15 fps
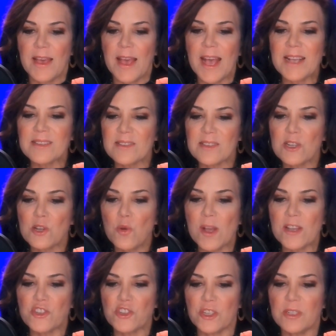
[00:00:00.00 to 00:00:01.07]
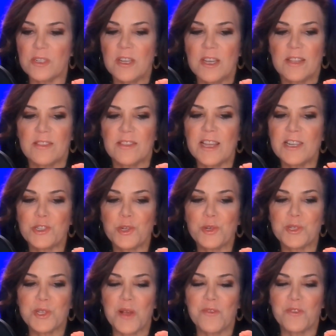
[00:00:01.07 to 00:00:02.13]
asks a question, then
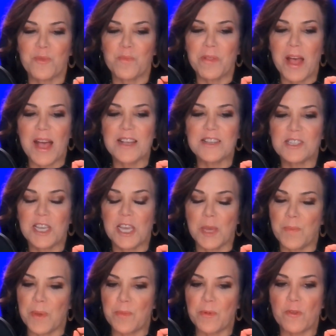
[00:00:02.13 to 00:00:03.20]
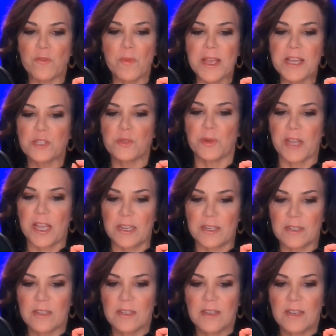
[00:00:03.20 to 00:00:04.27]
turns off replies to keep people from answering it.
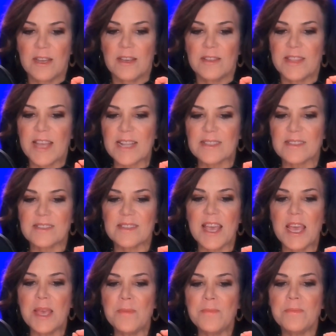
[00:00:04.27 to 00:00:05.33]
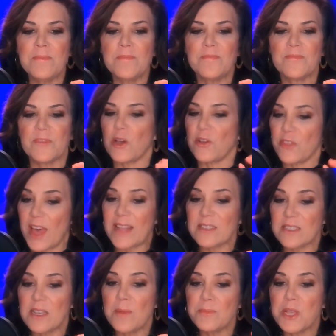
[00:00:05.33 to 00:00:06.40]
That
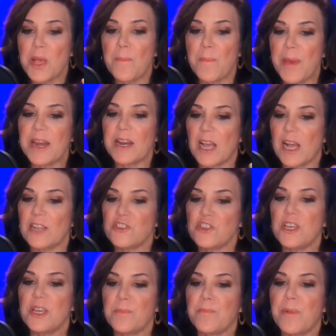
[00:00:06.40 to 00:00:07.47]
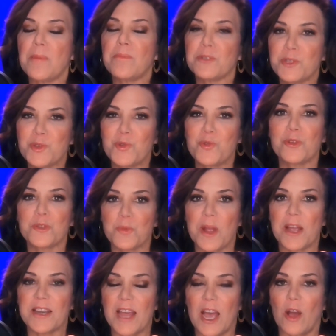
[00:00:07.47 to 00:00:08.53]
sums up pedagogy in public schools
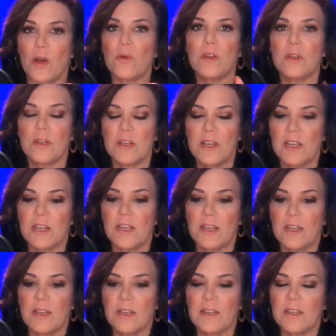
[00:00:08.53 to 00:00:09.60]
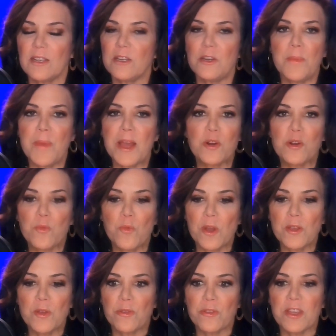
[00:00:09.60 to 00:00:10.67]
right now. No matter
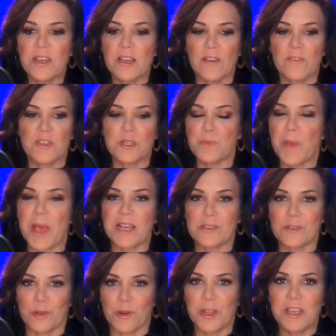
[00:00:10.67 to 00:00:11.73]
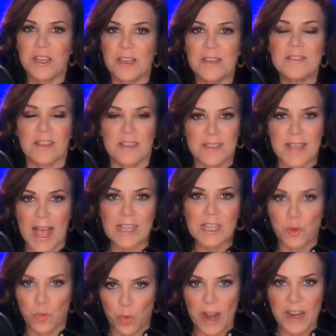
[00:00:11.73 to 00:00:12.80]
what you think of this pastor, he's
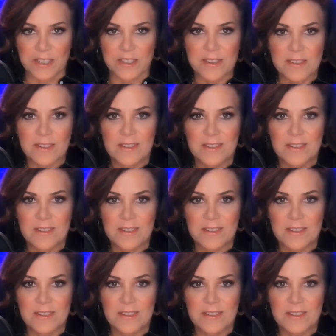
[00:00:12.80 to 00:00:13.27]
exactly right.